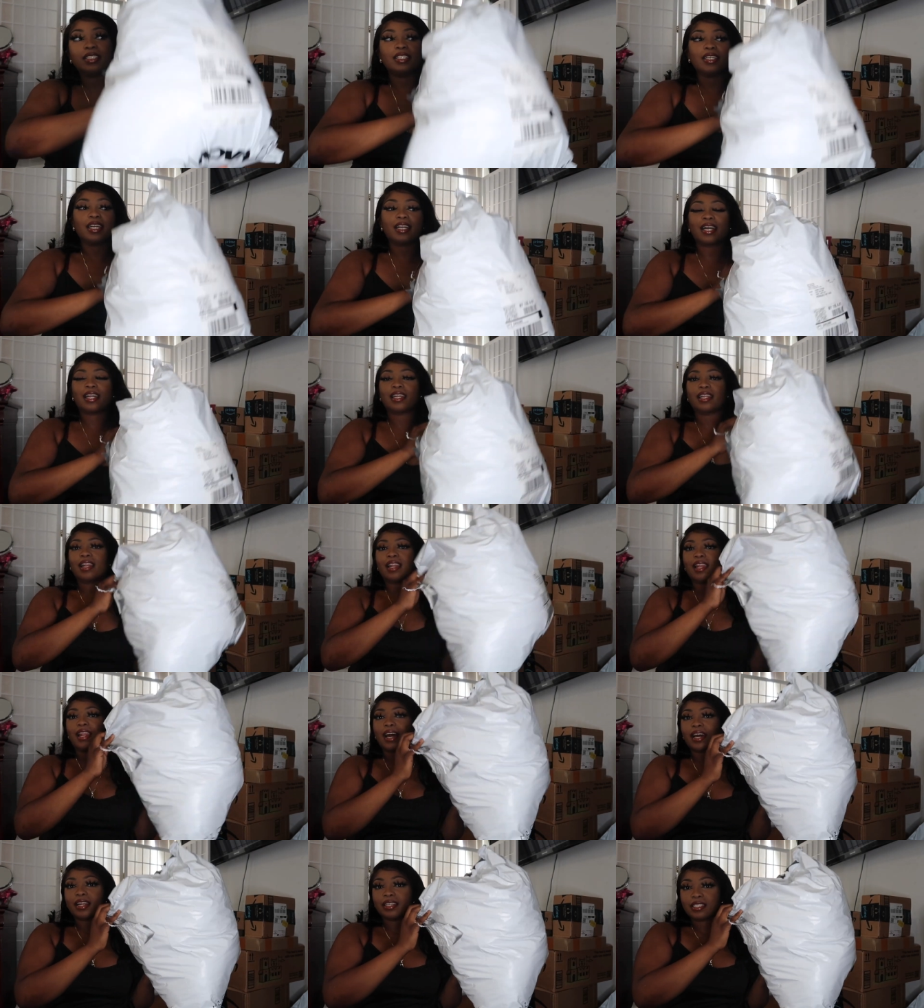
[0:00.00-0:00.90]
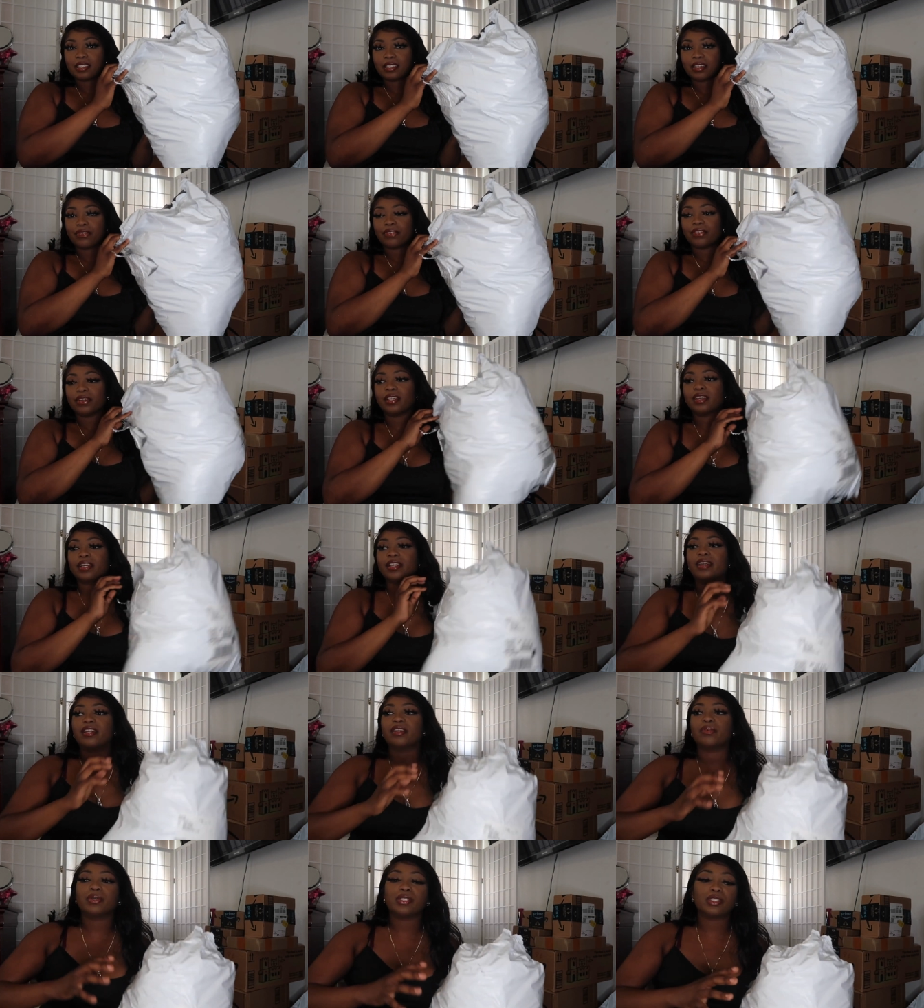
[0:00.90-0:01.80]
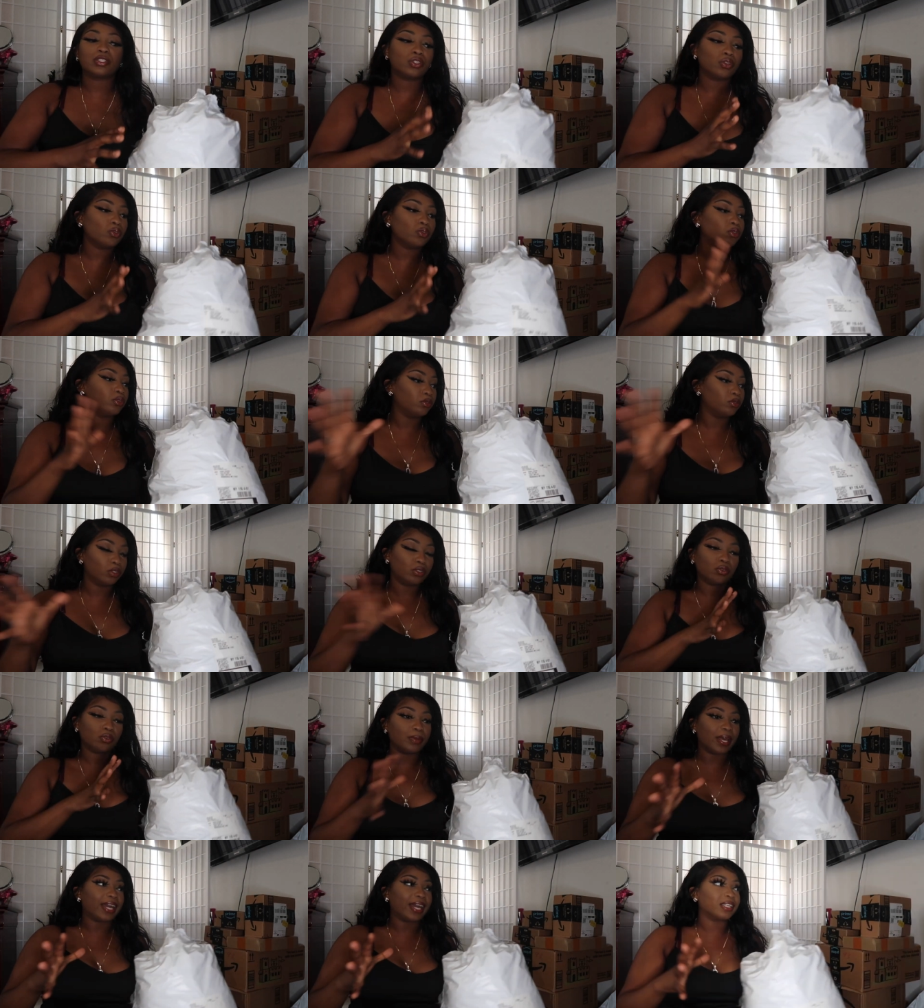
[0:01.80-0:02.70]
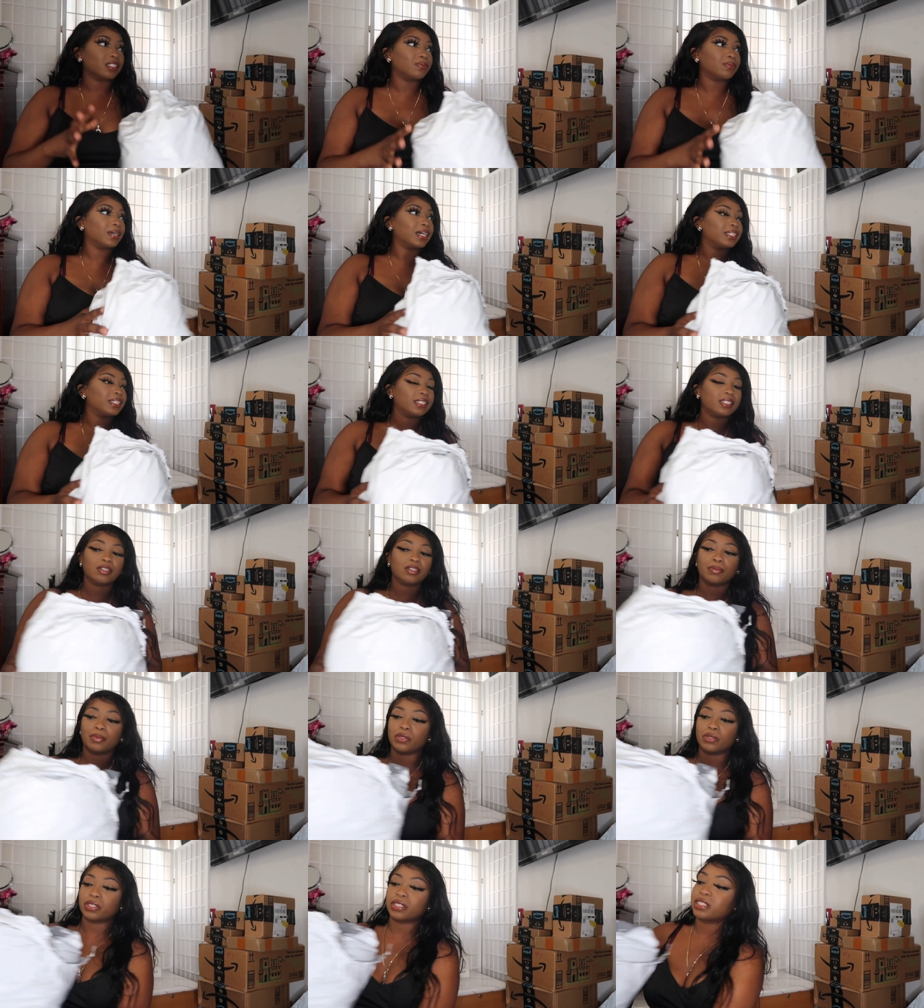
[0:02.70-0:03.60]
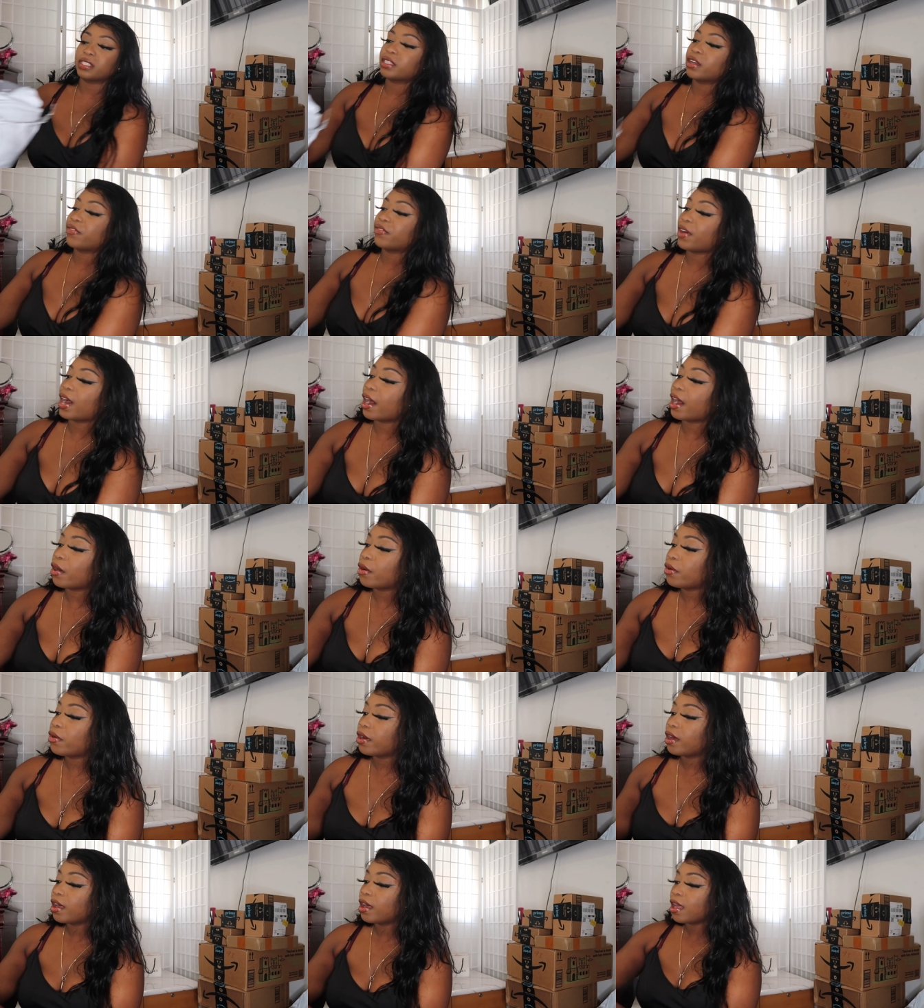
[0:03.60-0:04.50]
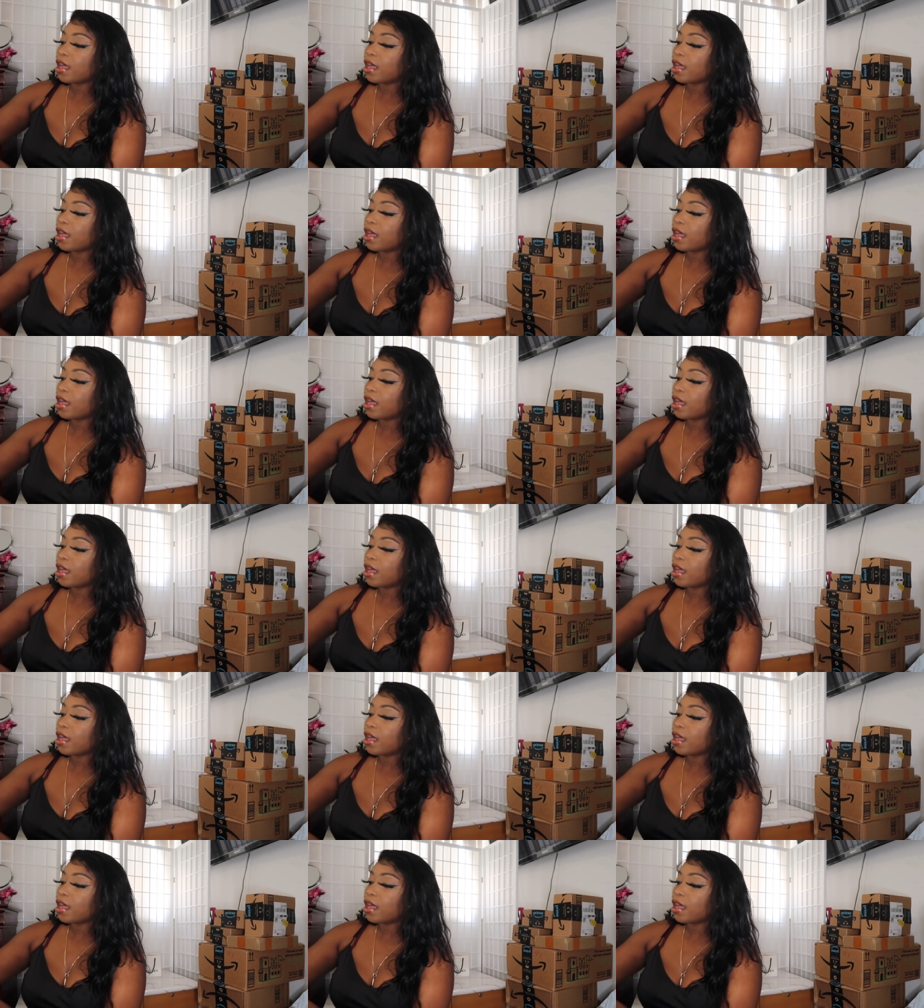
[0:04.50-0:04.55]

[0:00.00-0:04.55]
see I got a lot of stuff in here. It was two two bags, but I took most of the stuff out.